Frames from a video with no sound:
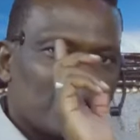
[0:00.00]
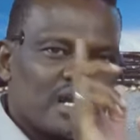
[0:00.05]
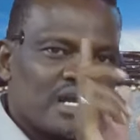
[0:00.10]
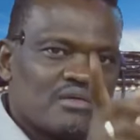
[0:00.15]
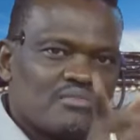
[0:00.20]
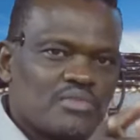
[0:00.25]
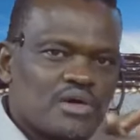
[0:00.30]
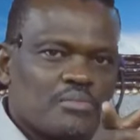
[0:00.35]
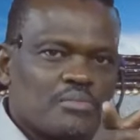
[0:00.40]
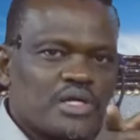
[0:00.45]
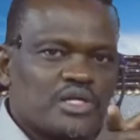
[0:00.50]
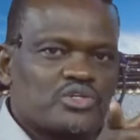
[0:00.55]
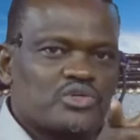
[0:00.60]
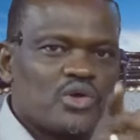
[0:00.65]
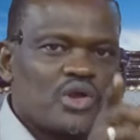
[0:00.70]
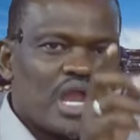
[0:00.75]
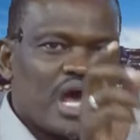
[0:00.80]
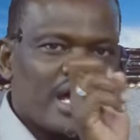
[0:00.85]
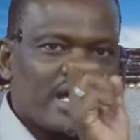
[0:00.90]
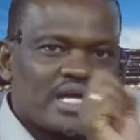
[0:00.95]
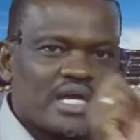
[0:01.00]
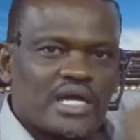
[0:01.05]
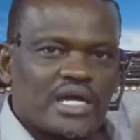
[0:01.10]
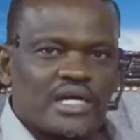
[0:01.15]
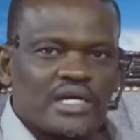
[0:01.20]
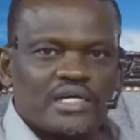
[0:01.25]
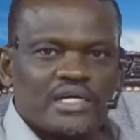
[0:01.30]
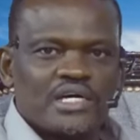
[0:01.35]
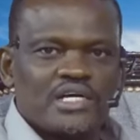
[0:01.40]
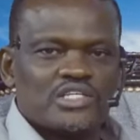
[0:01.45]
Remember to like,
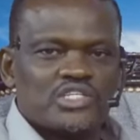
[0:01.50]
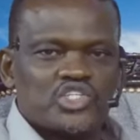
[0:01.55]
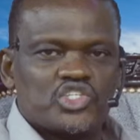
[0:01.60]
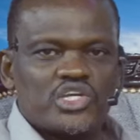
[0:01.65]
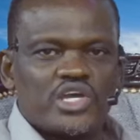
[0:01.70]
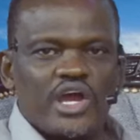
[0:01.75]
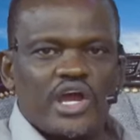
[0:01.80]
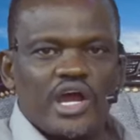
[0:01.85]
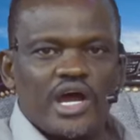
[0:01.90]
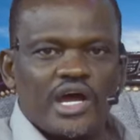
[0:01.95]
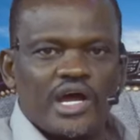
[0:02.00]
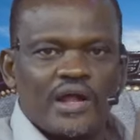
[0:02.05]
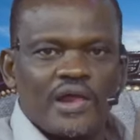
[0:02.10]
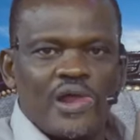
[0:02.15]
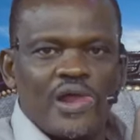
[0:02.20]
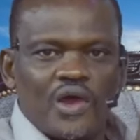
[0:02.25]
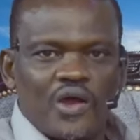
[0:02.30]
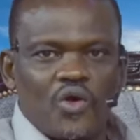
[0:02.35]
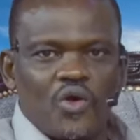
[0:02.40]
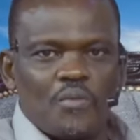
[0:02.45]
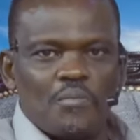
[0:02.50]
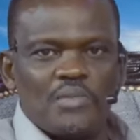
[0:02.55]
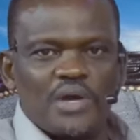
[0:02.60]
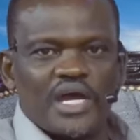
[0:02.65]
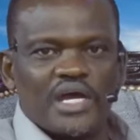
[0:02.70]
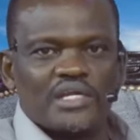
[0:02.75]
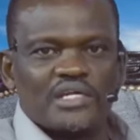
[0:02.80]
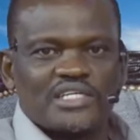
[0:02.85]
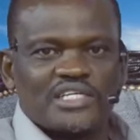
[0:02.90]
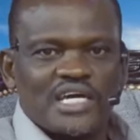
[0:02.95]
share,
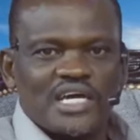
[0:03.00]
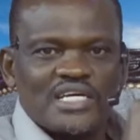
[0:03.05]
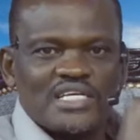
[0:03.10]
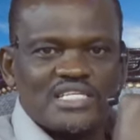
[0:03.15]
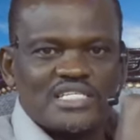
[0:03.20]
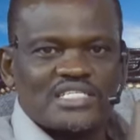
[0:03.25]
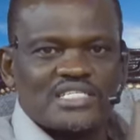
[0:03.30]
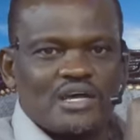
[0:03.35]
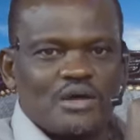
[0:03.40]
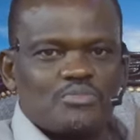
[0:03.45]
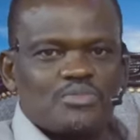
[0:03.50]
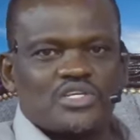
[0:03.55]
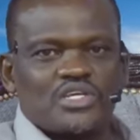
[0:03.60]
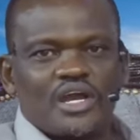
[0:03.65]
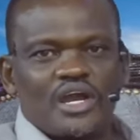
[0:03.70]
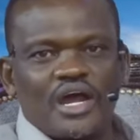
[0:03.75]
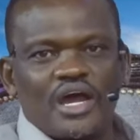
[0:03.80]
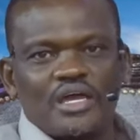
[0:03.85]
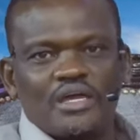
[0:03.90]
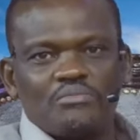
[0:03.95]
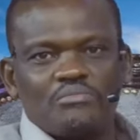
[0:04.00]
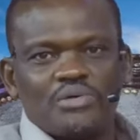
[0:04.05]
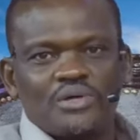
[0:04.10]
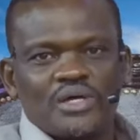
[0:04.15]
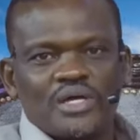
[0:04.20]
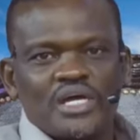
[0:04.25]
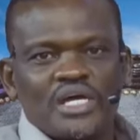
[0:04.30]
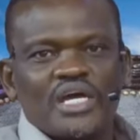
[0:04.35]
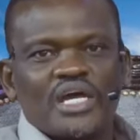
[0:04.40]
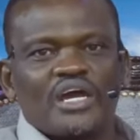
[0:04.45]
comment, subscribe,